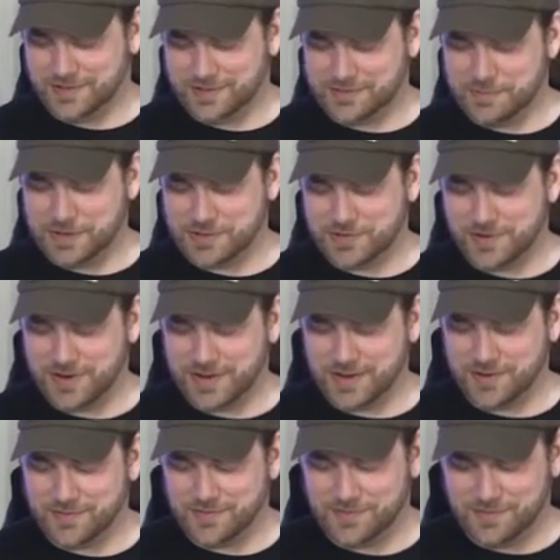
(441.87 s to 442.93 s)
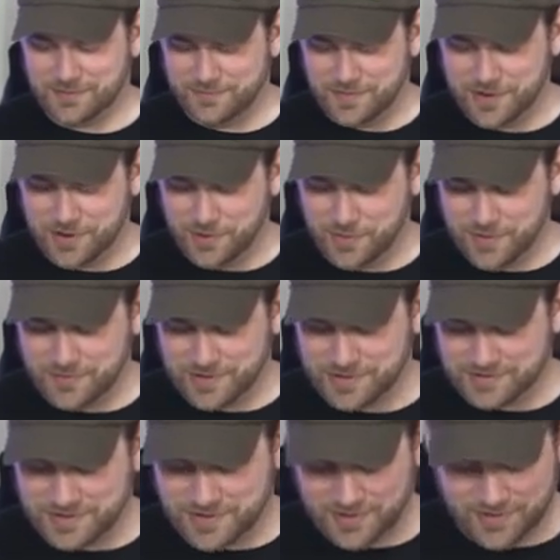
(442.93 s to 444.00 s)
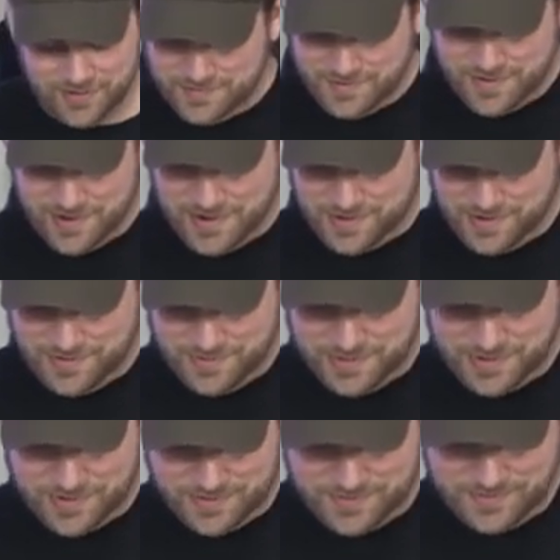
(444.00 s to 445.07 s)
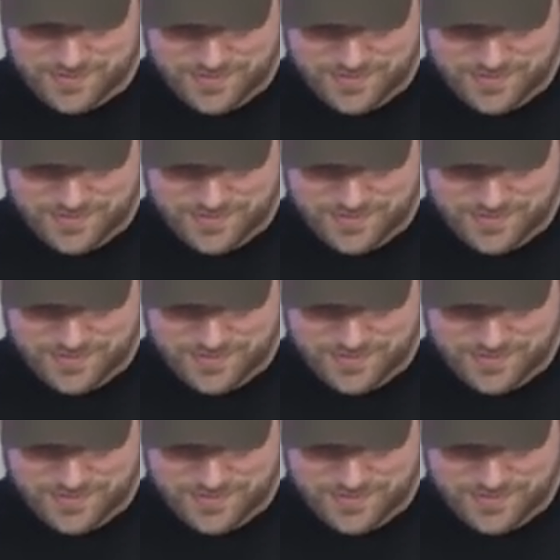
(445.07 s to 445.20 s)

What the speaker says: let's make sure I get video evidence here. All right, here we go.